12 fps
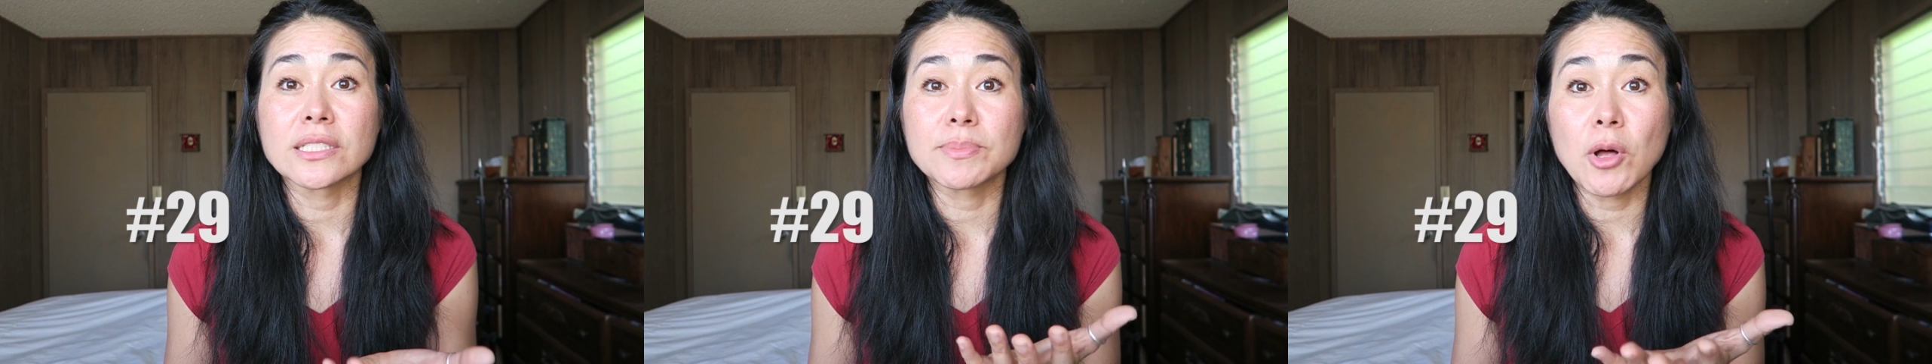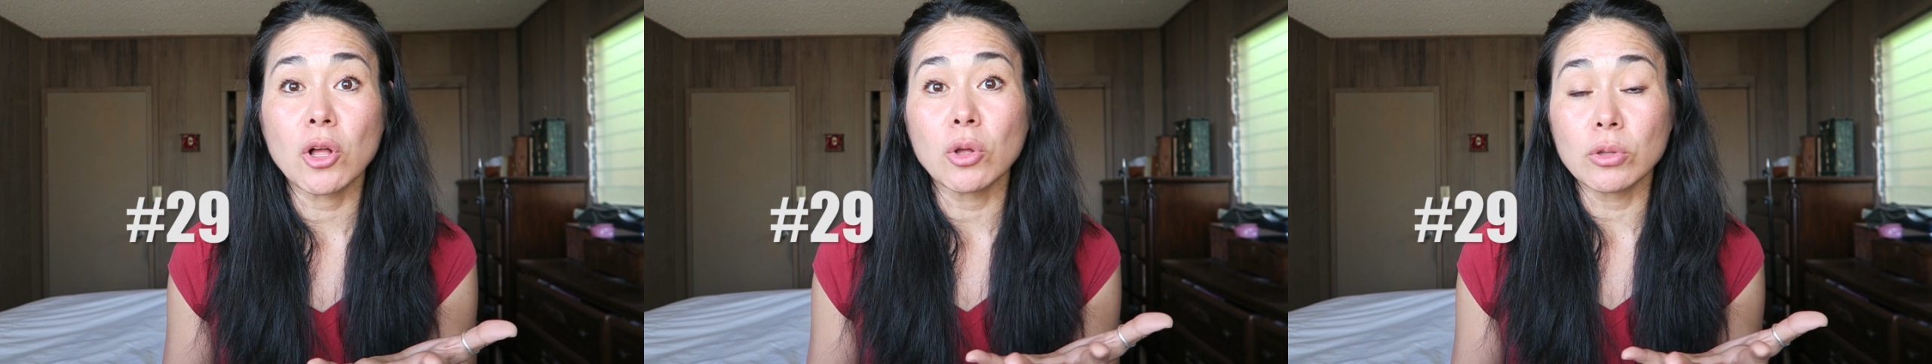
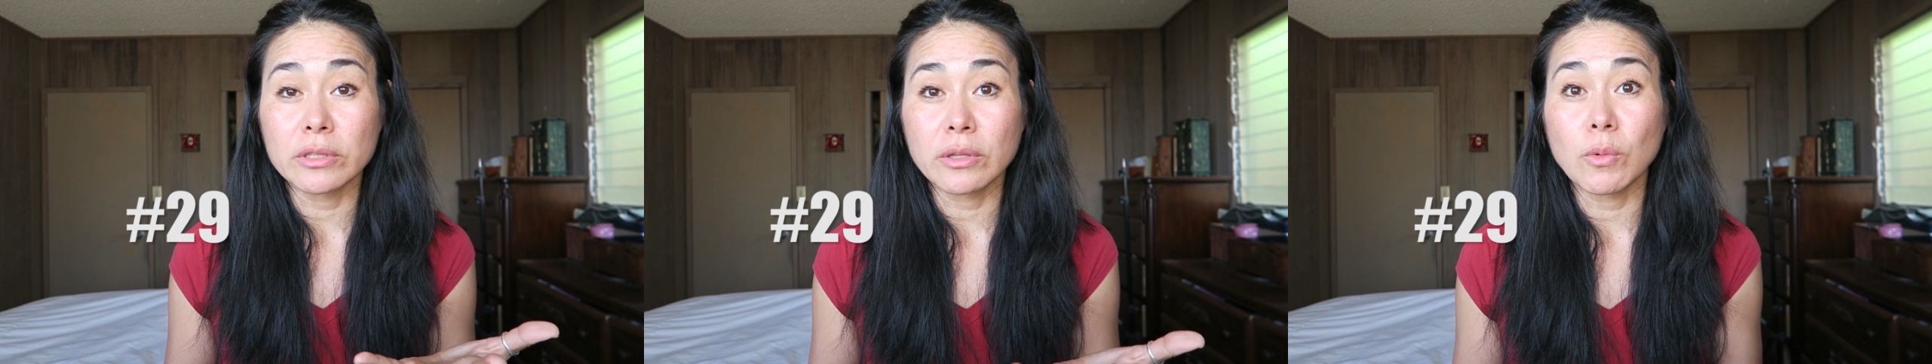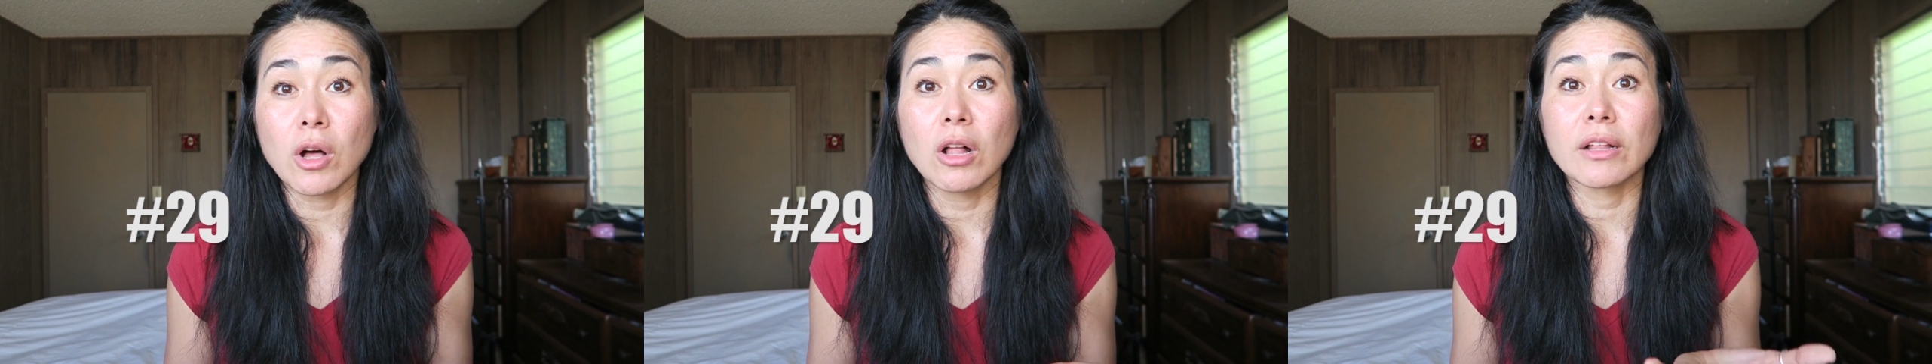small
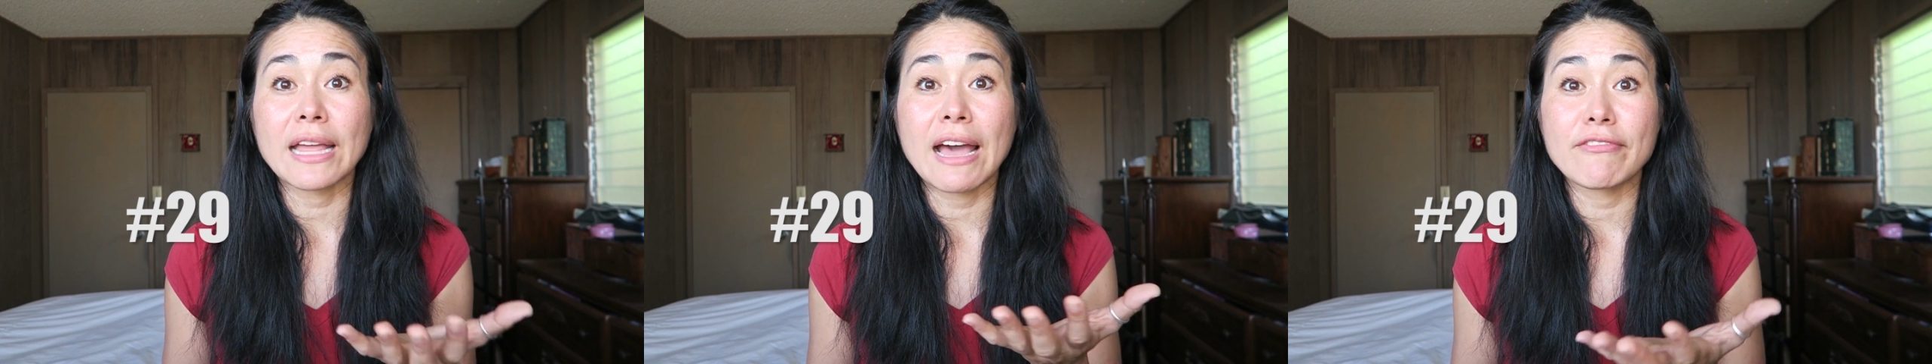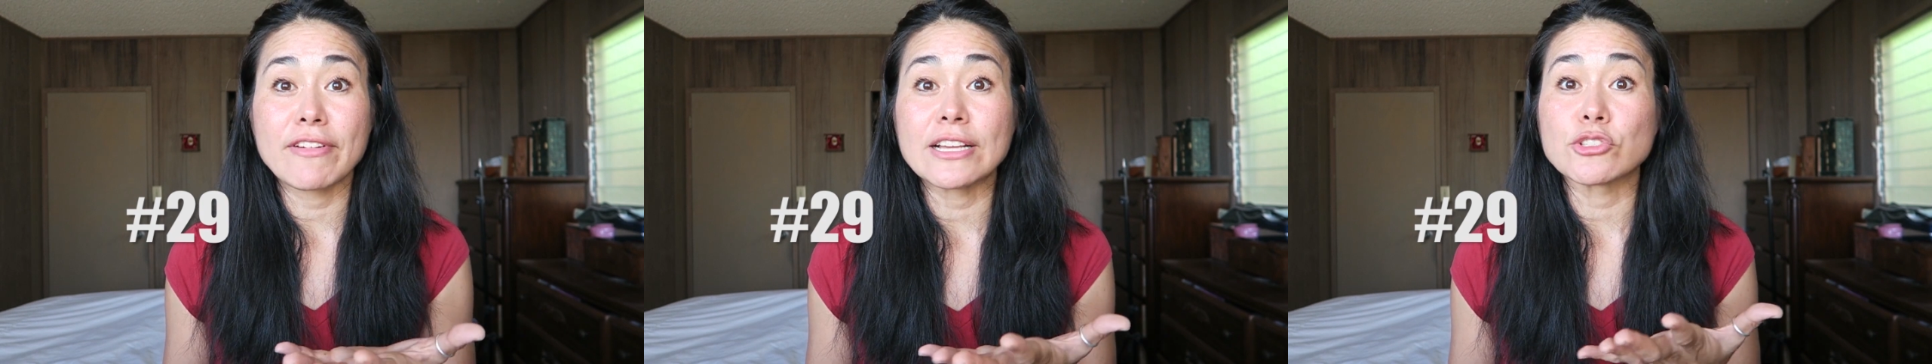hole-in-the-wall
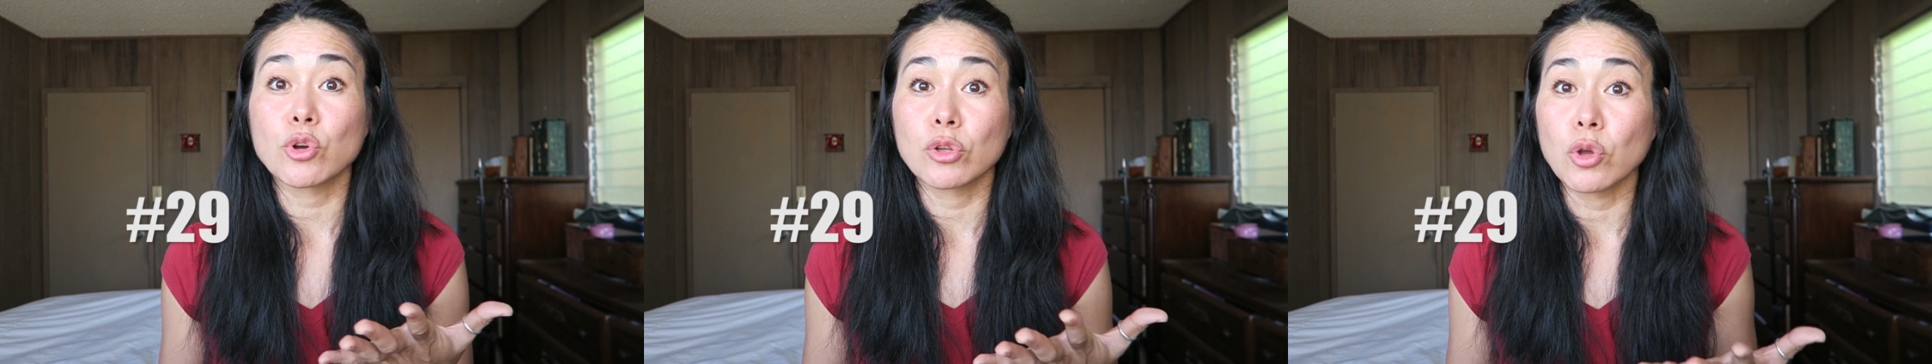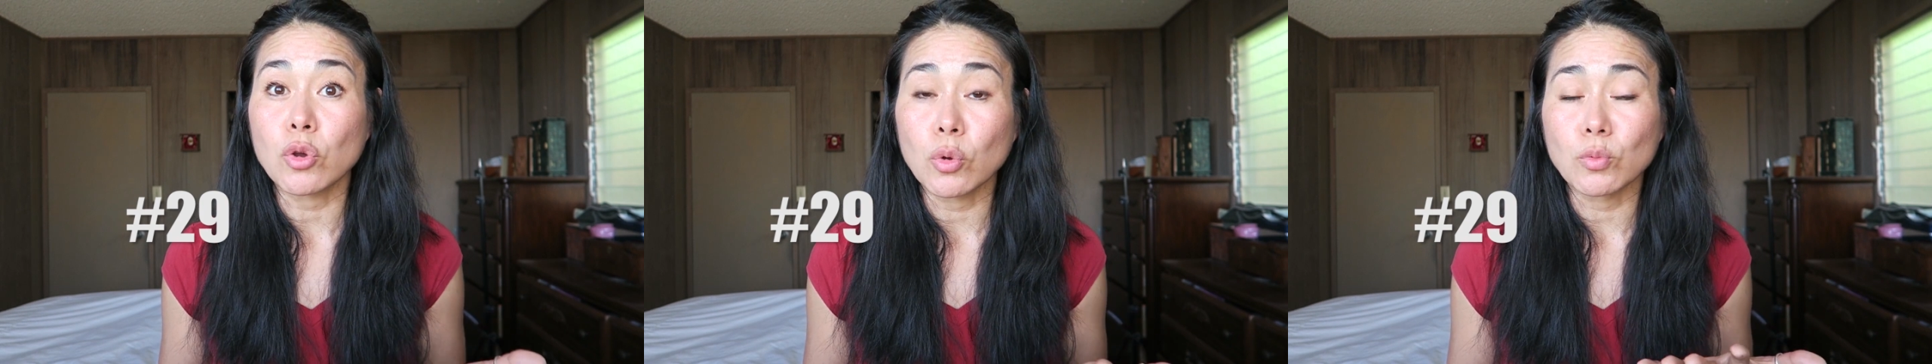cafes
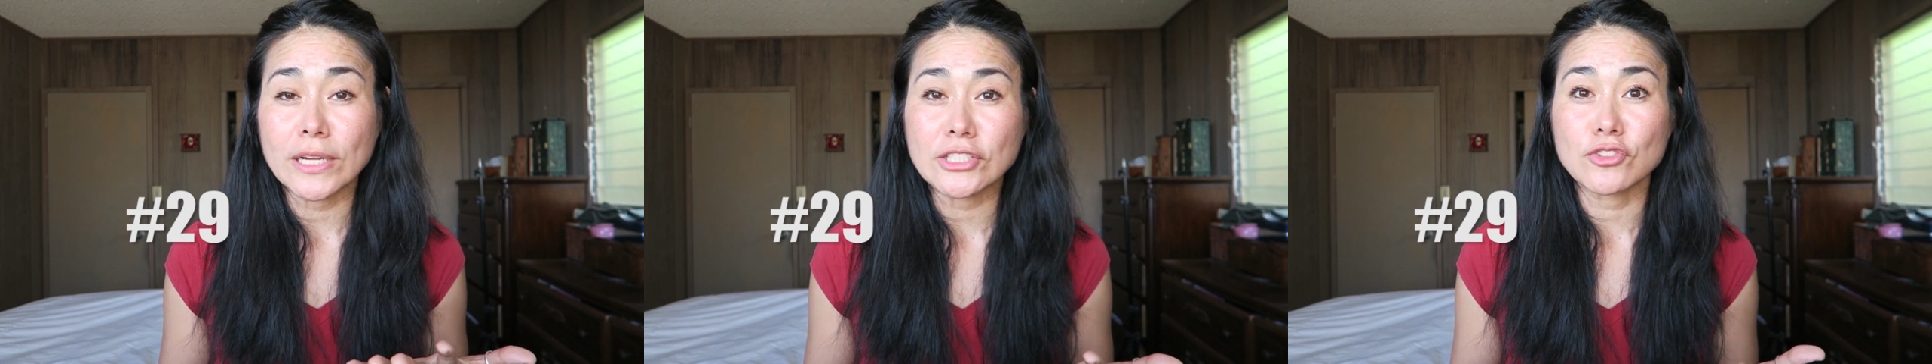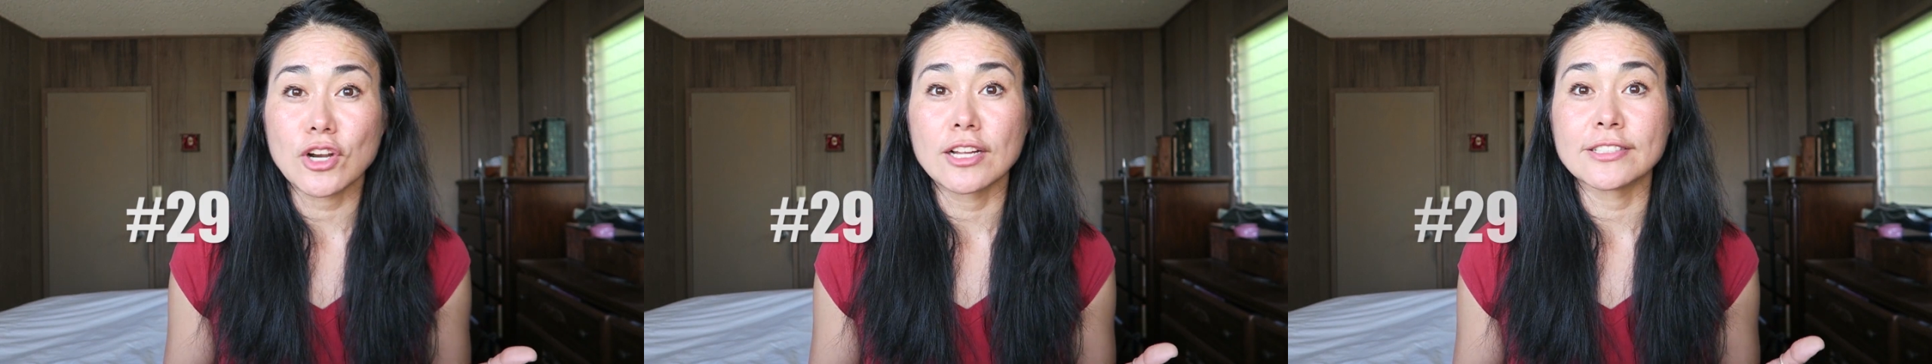or local
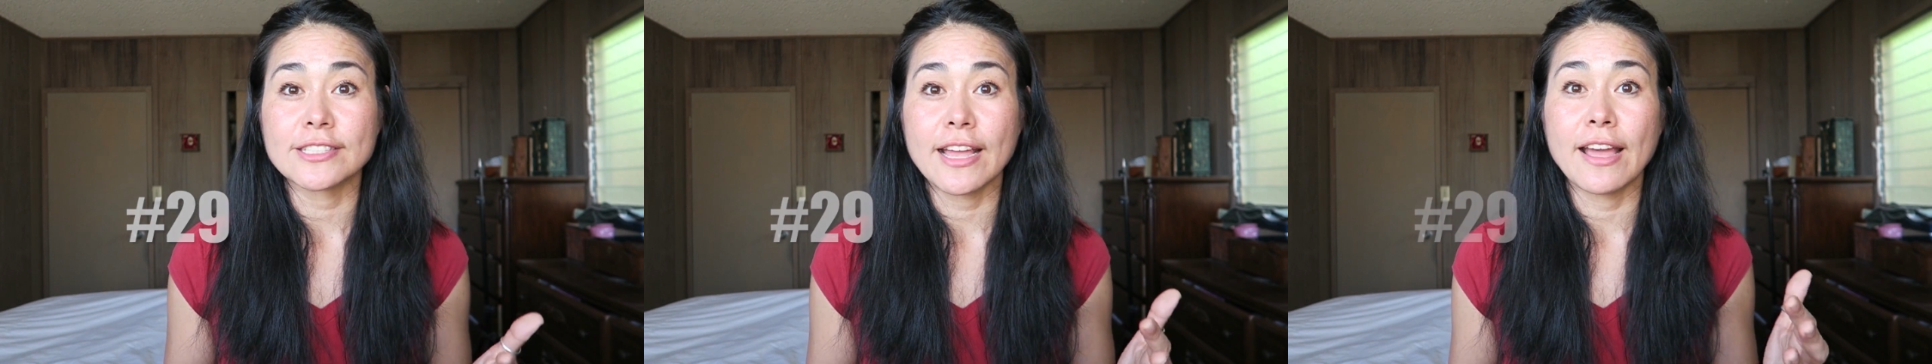restaurants